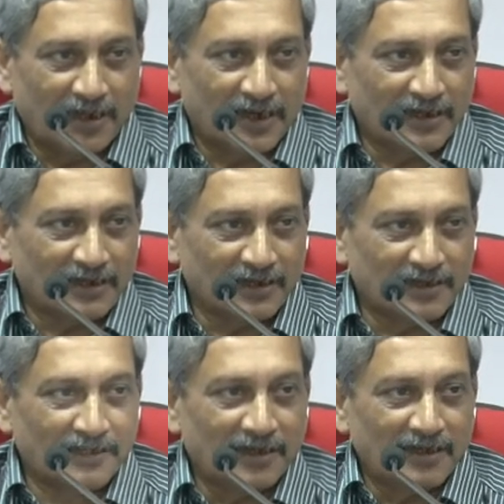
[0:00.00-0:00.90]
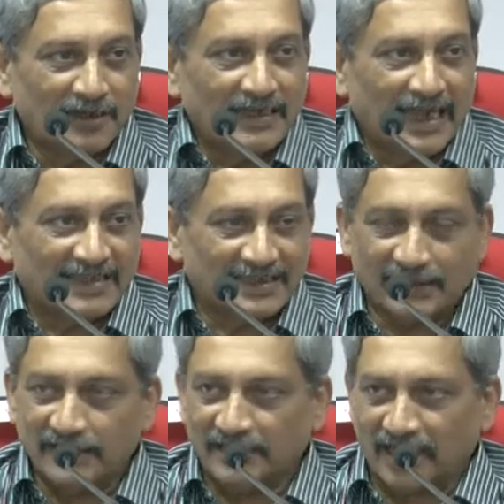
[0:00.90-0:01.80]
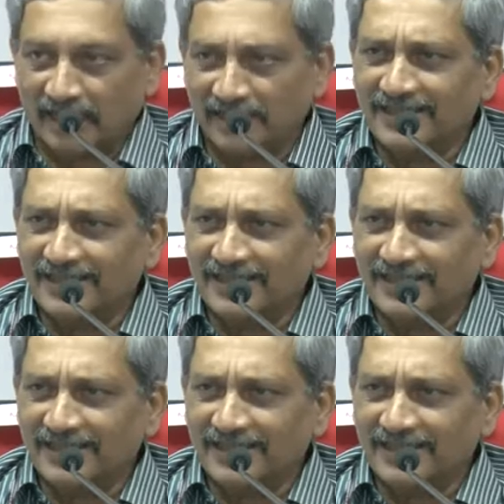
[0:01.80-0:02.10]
and as a DAS in charge.